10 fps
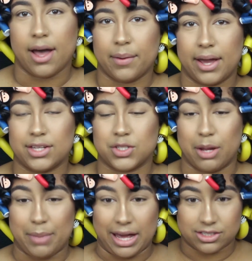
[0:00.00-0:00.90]
Okay, so
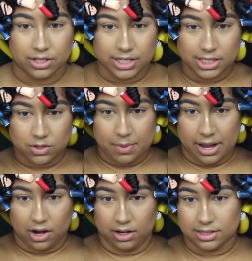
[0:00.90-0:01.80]
I'm back. So this is what my
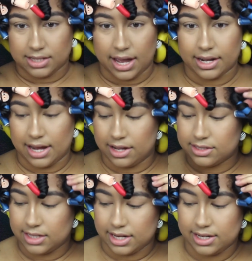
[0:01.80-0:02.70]
hair looks like. Now you
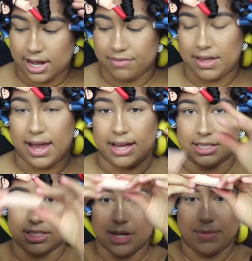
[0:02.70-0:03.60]
see I did have to
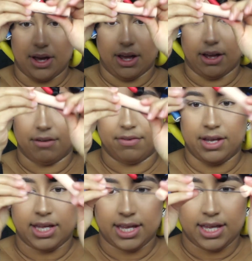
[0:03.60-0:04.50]
add some
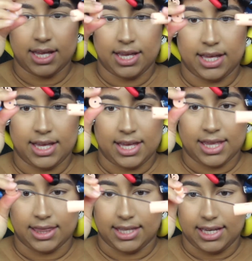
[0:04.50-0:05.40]
of
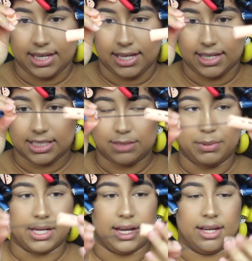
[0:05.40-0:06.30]
these
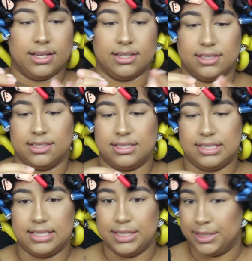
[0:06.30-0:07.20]

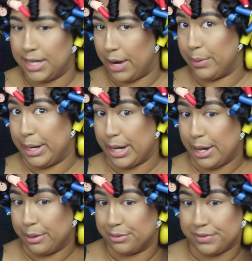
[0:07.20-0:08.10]
because I ran
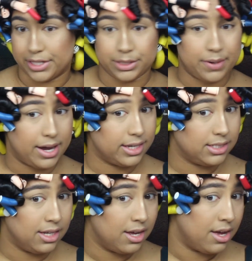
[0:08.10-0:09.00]
out of
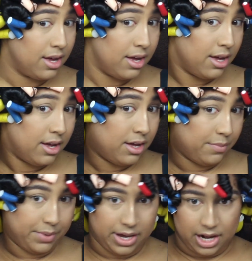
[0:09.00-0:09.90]
Flexi-Rods.
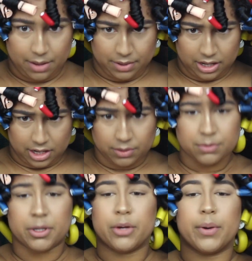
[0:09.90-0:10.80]
But I mean, it
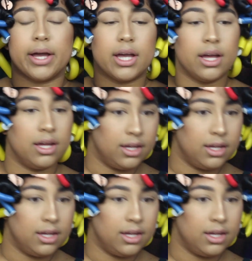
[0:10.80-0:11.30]
was pretty quick.